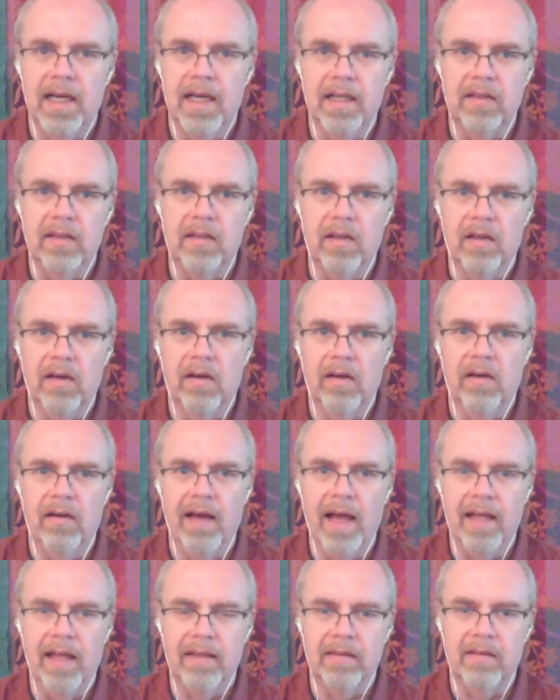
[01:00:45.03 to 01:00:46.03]
and
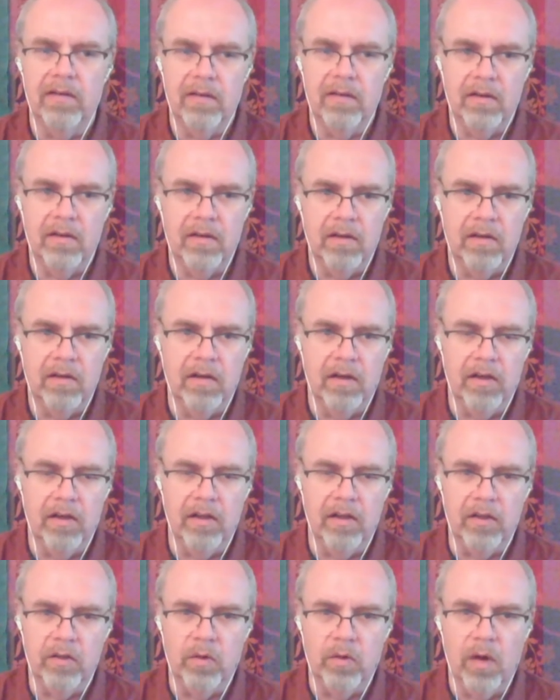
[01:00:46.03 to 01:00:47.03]
uh, and uh,
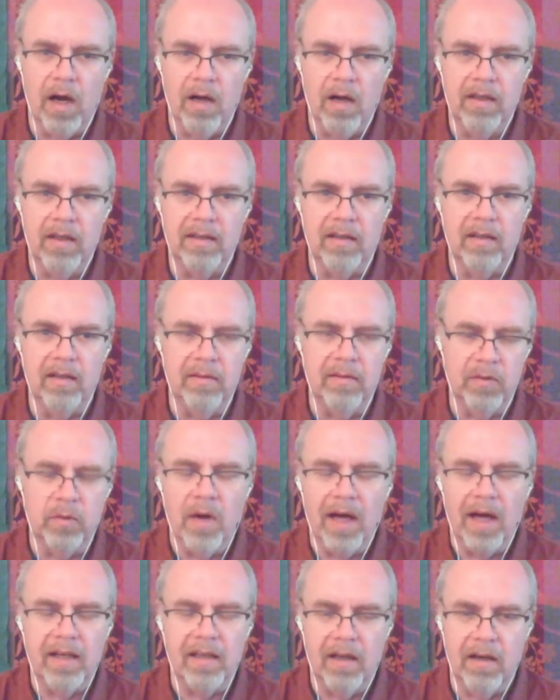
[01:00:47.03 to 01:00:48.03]
you are a little you
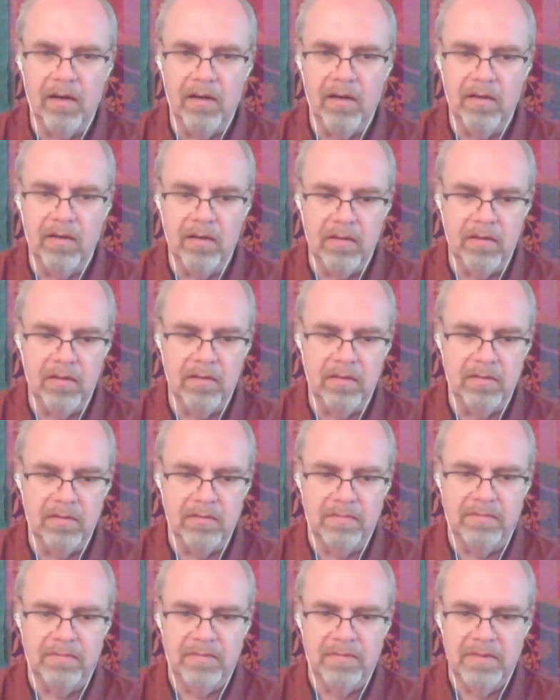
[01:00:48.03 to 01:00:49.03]
are uh,
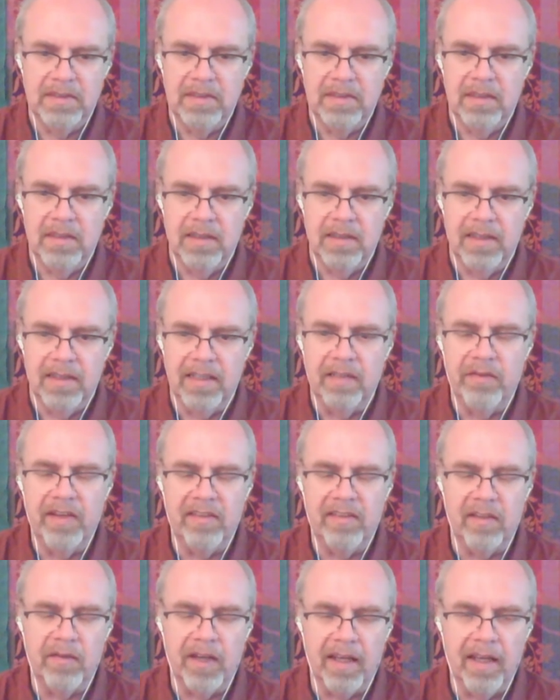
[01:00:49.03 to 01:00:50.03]

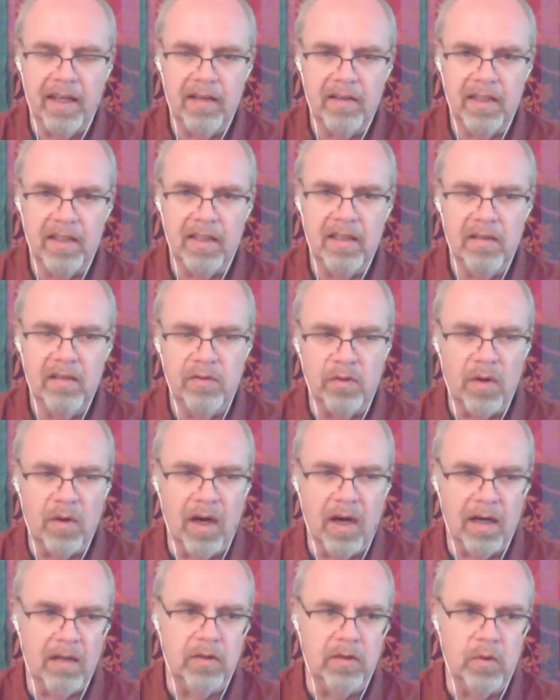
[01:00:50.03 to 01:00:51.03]
investigative. You
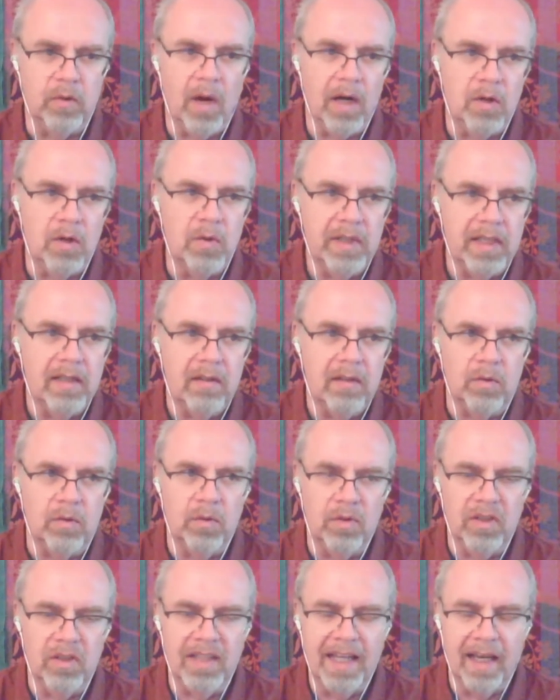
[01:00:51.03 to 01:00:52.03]
are you are looking
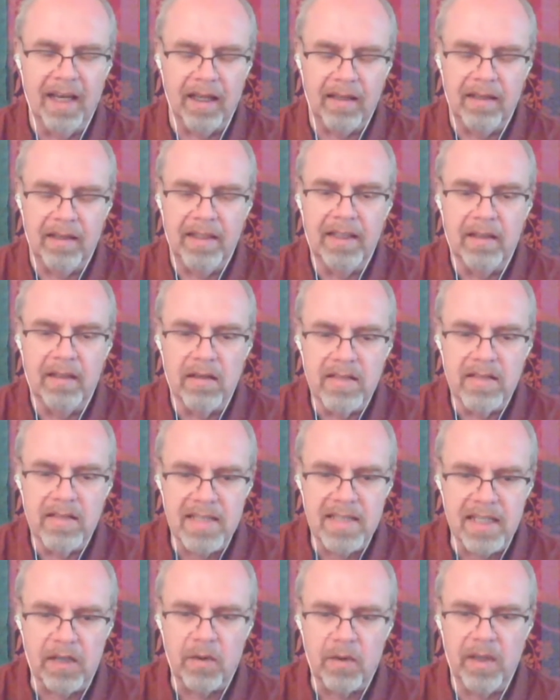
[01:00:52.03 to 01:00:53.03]
to their little
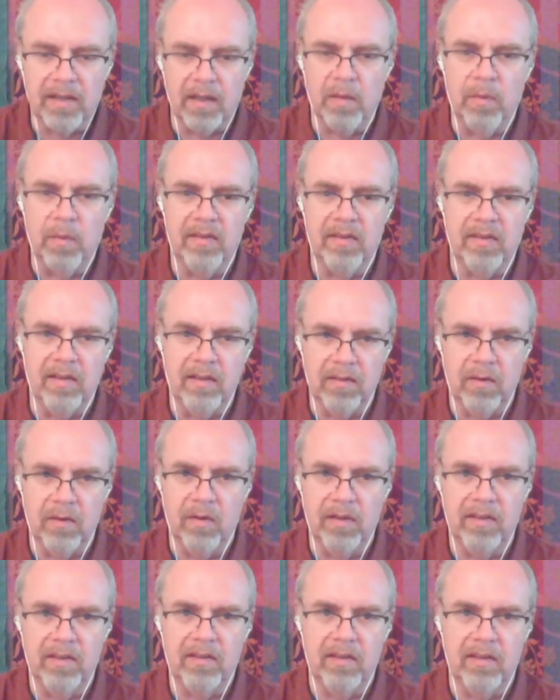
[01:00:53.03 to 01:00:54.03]
secret, I won't say.
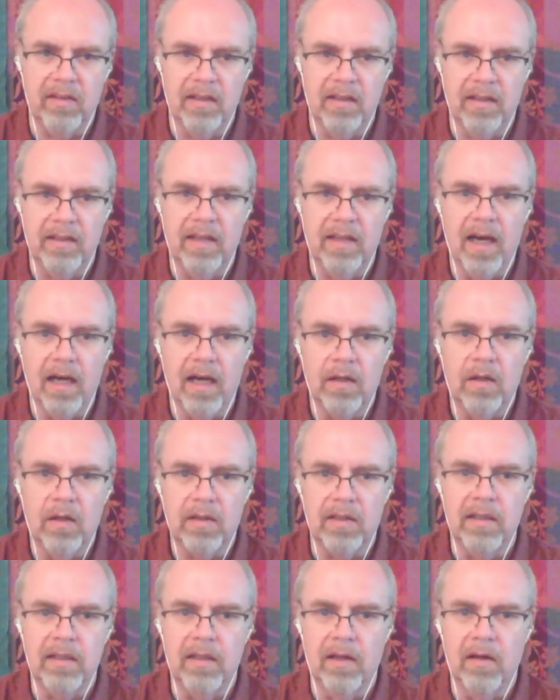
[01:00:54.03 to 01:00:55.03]
So it's they are
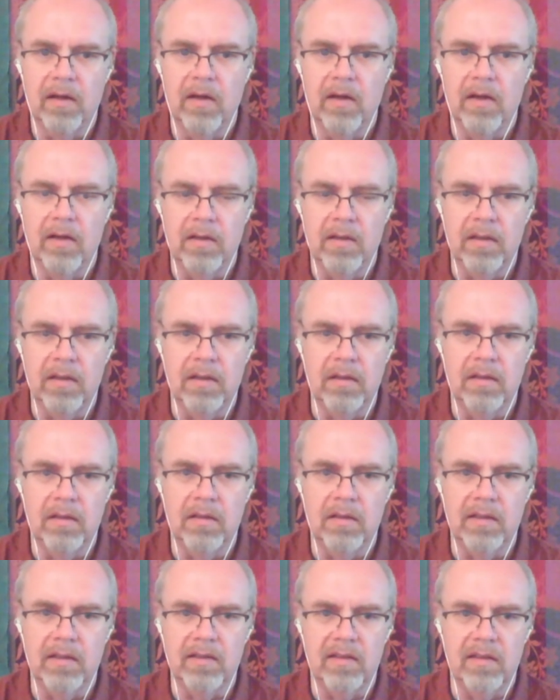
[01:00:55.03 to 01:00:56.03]
not in a,
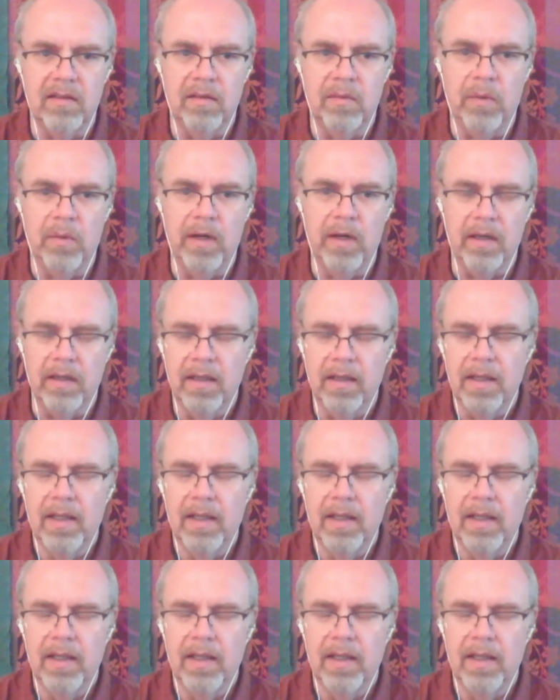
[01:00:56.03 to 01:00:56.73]
a easy way.